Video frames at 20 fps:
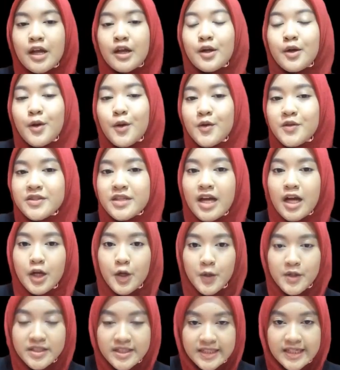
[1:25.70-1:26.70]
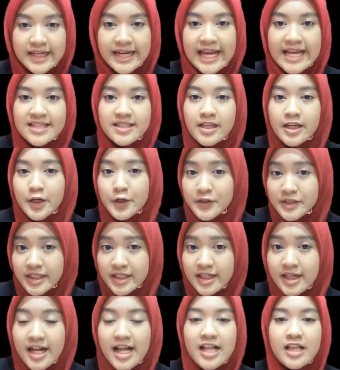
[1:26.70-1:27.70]
Coals are considered as the
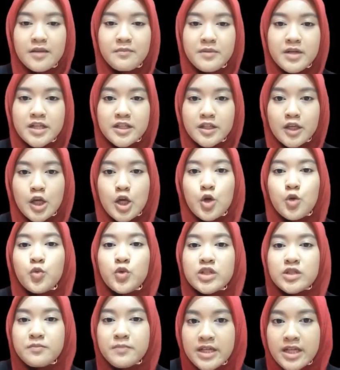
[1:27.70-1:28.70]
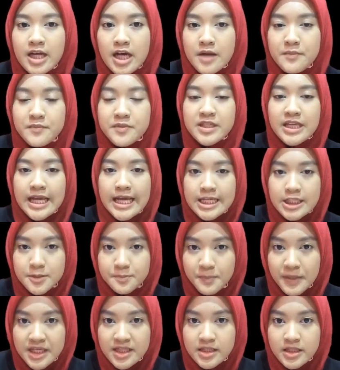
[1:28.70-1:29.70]
critical elements which becomes
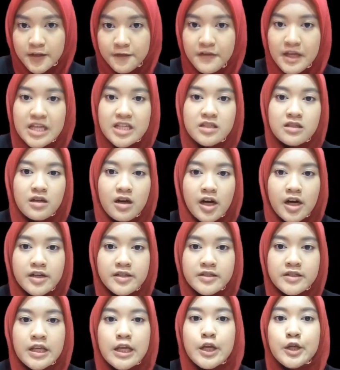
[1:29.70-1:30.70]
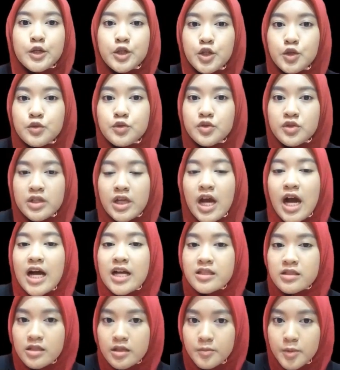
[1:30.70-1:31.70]
expensive and scarce due to their
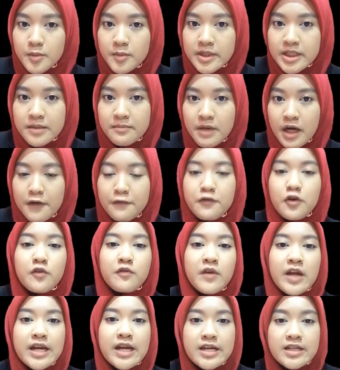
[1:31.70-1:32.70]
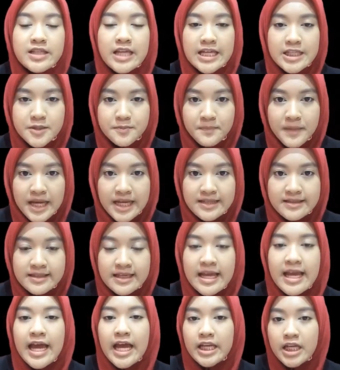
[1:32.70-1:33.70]
unstable demand for various aspects
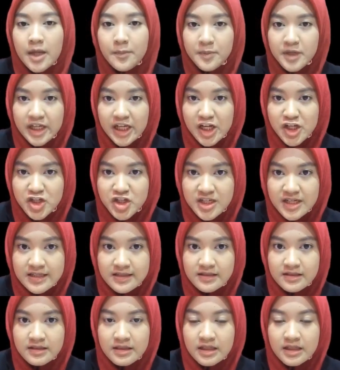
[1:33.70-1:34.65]
and applications.